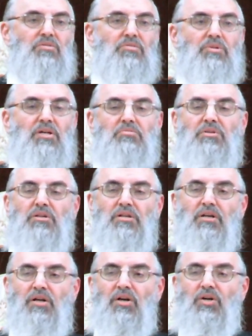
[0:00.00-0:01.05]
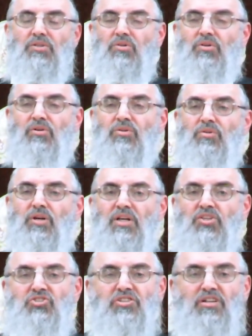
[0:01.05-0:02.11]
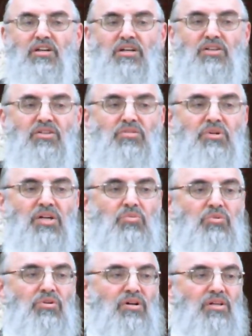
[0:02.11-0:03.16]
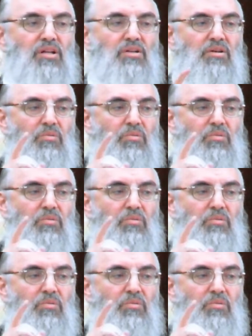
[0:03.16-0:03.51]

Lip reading: It might be each year you might work on